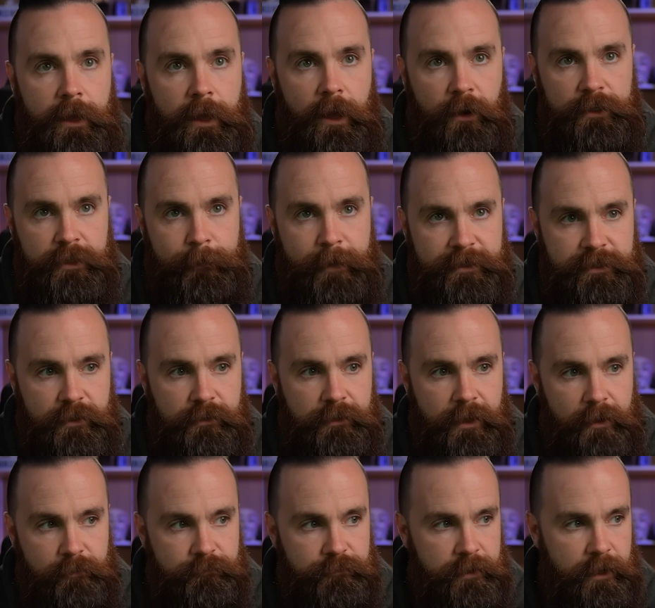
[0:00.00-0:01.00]
I'll get back to
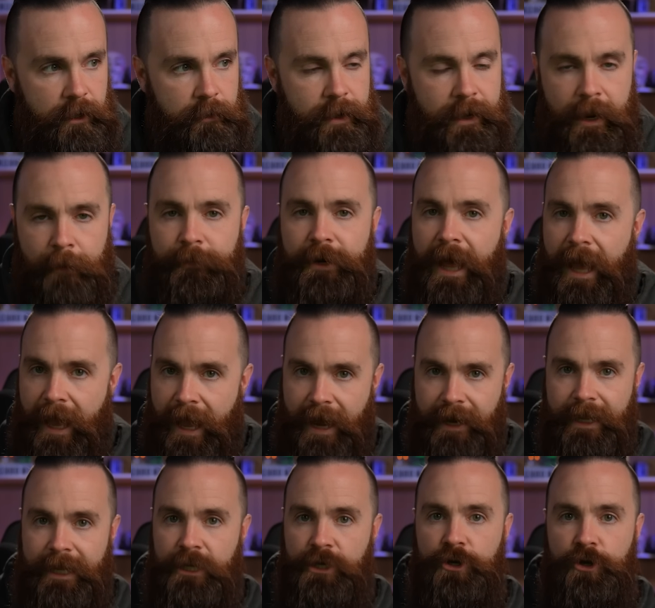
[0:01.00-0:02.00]
Cloudflare and I'm gonna
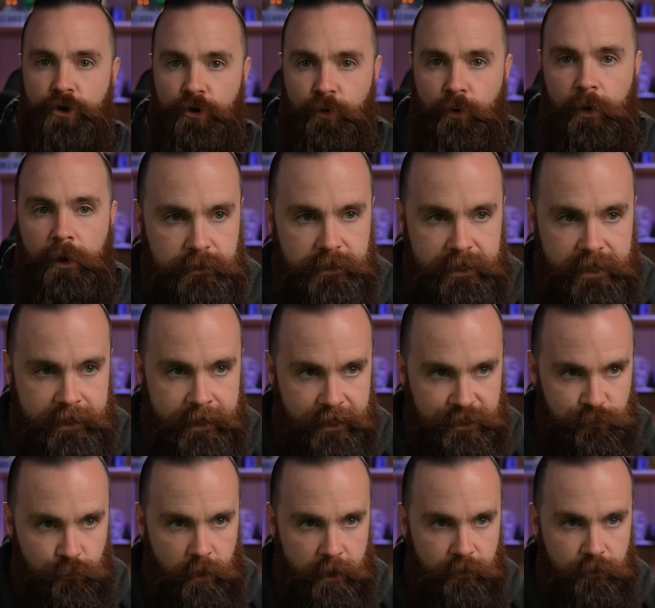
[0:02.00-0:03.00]
add a new
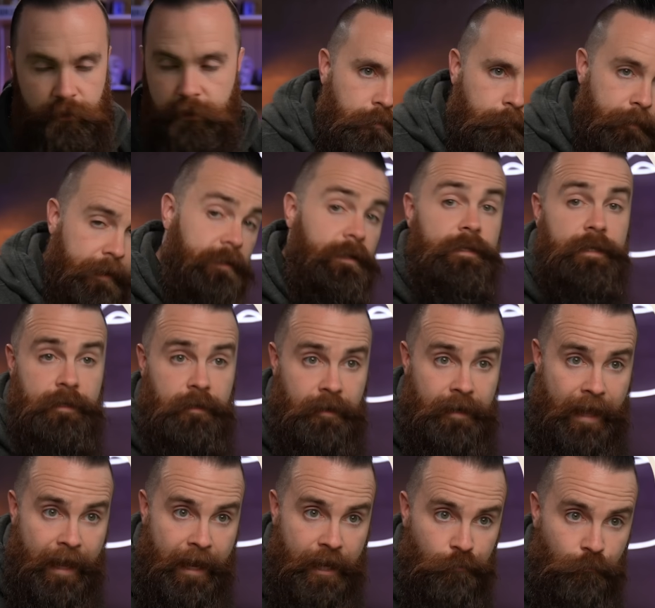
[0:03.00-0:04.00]
DNS record by clicking
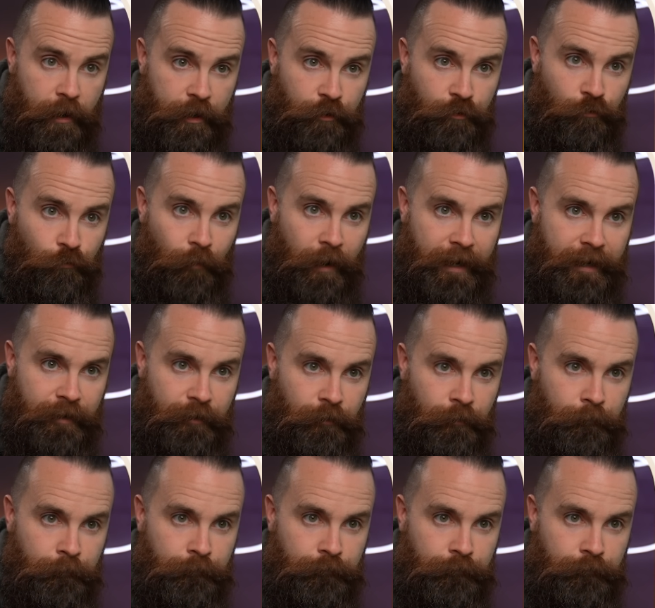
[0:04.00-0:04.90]
on add record right here.